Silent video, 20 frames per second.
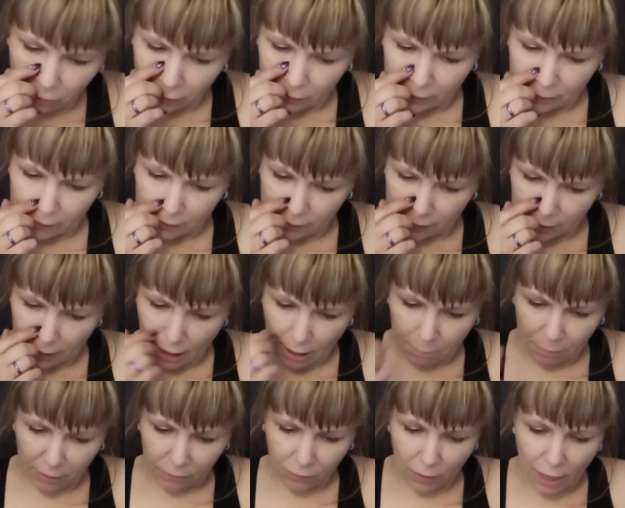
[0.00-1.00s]
Prince's
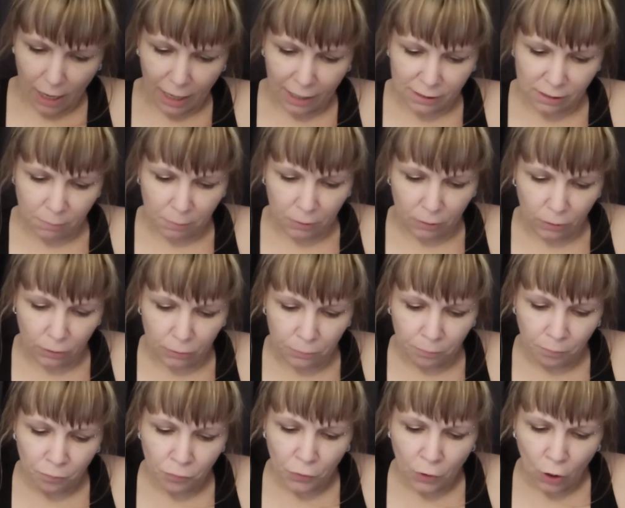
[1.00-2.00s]
stop at the hospital.
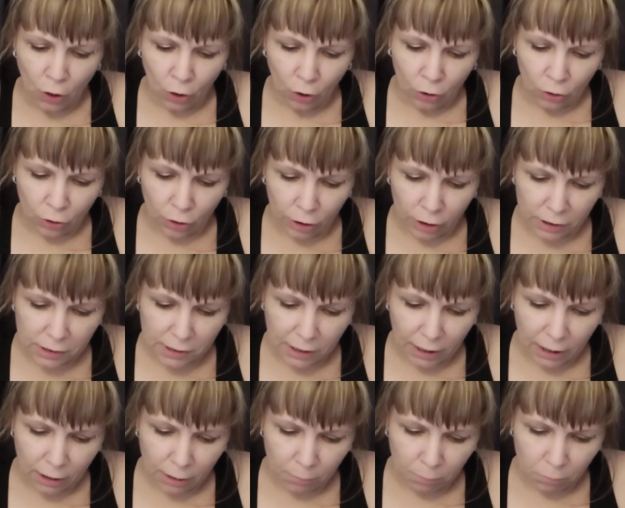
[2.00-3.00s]
Curtis
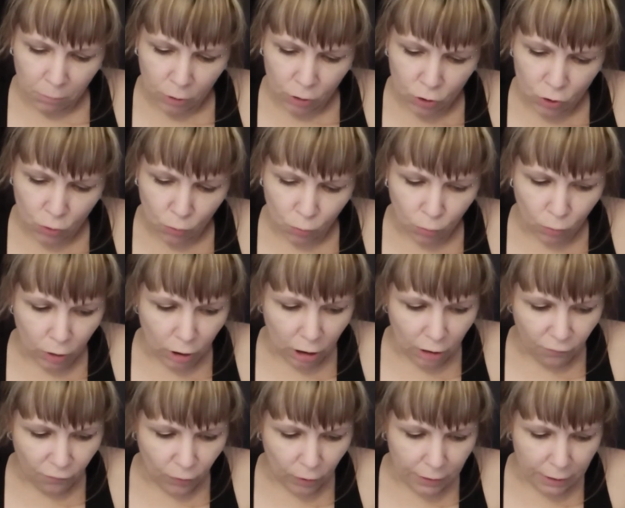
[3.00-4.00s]
came to
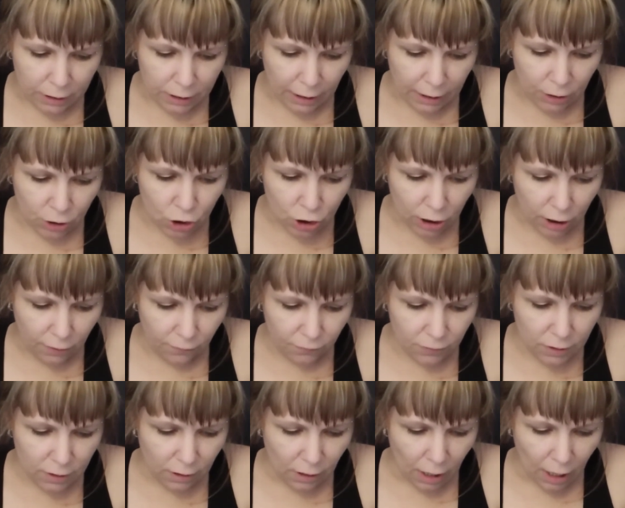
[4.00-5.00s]
work for the day
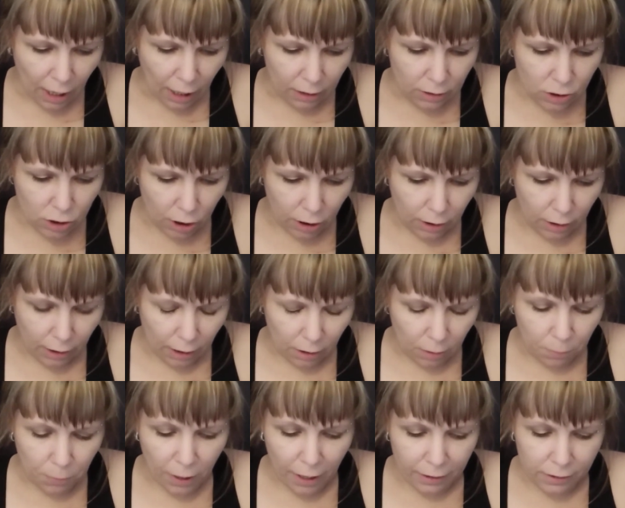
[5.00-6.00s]
shift and started at
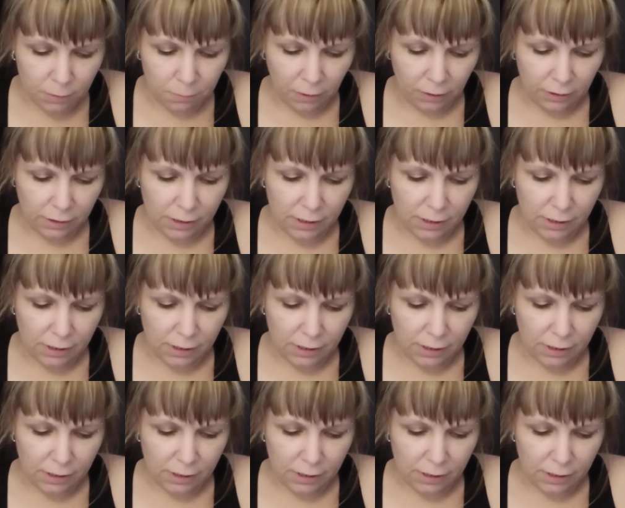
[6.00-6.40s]
approximately